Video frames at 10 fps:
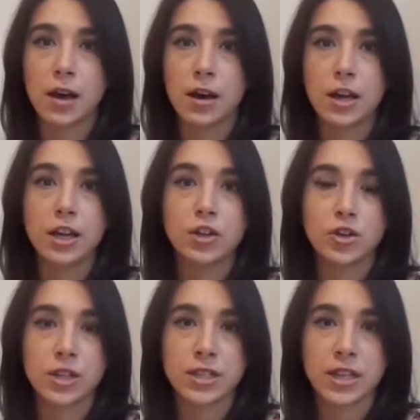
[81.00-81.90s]

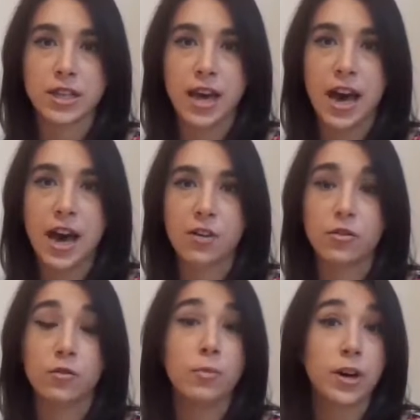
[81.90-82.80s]
interest that they have,
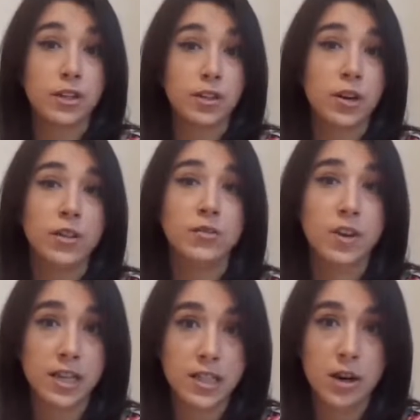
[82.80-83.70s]
but you can
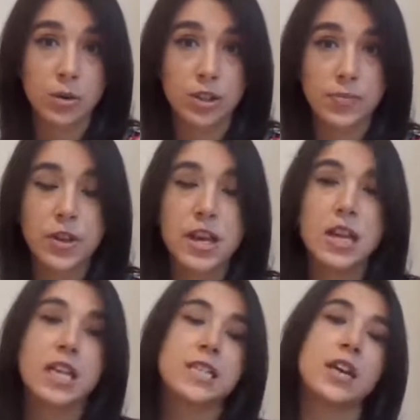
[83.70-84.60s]
find out.
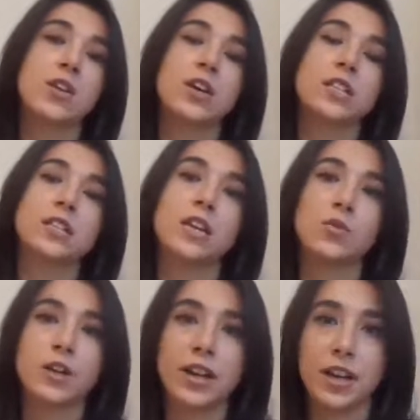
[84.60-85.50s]
Let's say you're at a
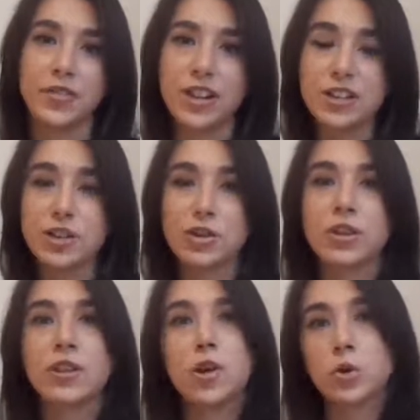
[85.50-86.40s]
networking event, you're
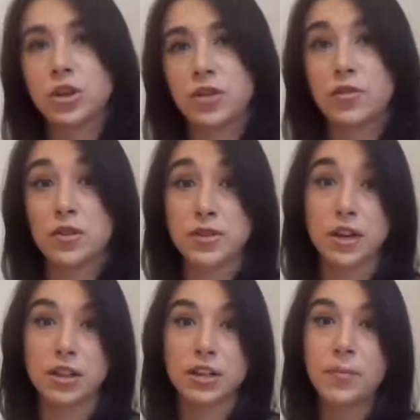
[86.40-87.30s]
the owner of your
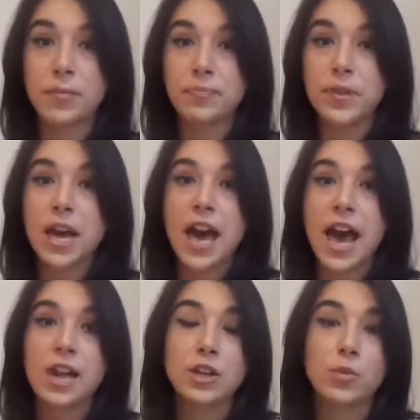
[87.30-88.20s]
startup,
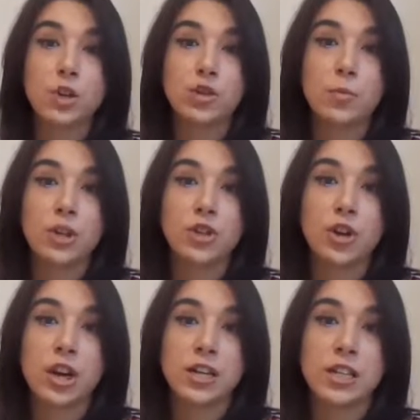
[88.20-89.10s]
and you want to pitch
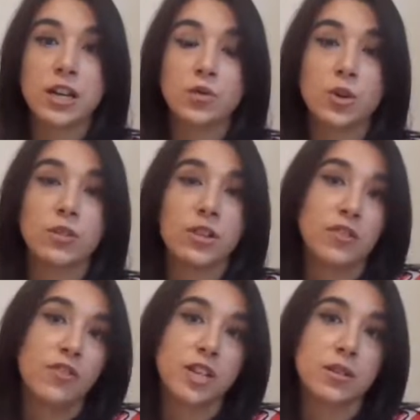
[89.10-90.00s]
your idea to one of the
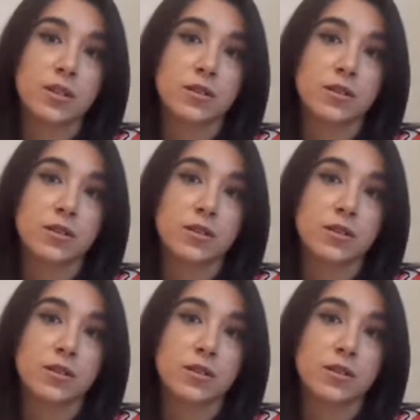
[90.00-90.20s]
investors.